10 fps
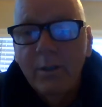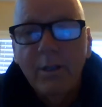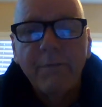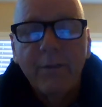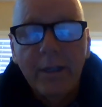
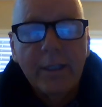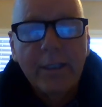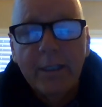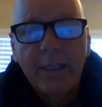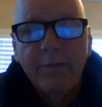can find
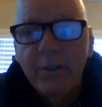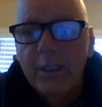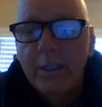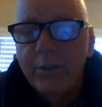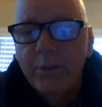it if you
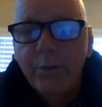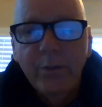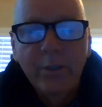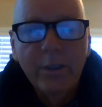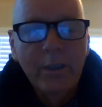need to,
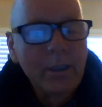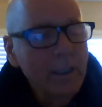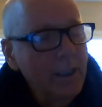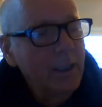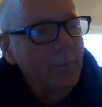
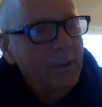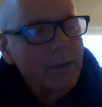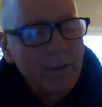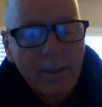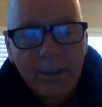but
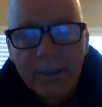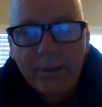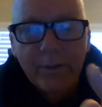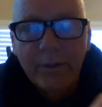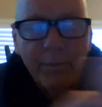it's a lot
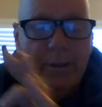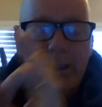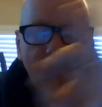easier to pick